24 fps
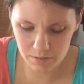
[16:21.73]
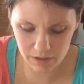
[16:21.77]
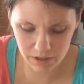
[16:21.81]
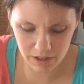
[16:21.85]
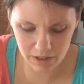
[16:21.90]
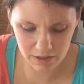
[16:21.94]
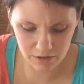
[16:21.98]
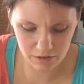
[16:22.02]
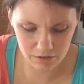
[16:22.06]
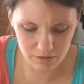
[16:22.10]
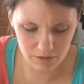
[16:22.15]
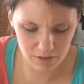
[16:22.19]
but
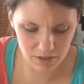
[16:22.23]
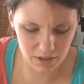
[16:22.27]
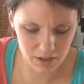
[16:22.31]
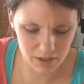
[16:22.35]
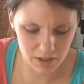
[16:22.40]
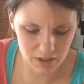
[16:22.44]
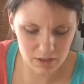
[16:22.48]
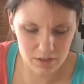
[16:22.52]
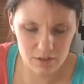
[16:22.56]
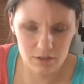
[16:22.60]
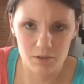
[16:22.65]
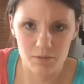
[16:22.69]
I don't really
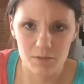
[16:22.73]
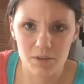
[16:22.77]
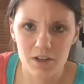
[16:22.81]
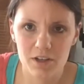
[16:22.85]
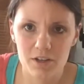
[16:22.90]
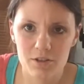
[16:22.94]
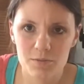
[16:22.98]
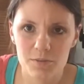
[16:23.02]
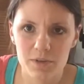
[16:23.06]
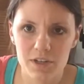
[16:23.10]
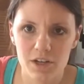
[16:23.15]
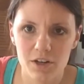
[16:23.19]
need to
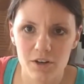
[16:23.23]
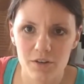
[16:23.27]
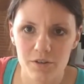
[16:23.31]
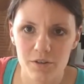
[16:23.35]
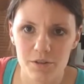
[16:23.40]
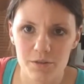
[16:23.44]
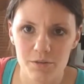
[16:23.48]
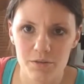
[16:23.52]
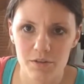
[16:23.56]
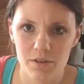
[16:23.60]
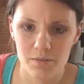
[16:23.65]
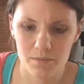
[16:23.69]
because we go
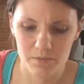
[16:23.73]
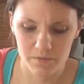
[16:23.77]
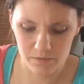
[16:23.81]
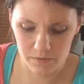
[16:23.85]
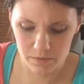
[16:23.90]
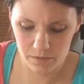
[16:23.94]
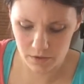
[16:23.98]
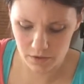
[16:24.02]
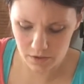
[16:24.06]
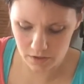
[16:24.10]
through them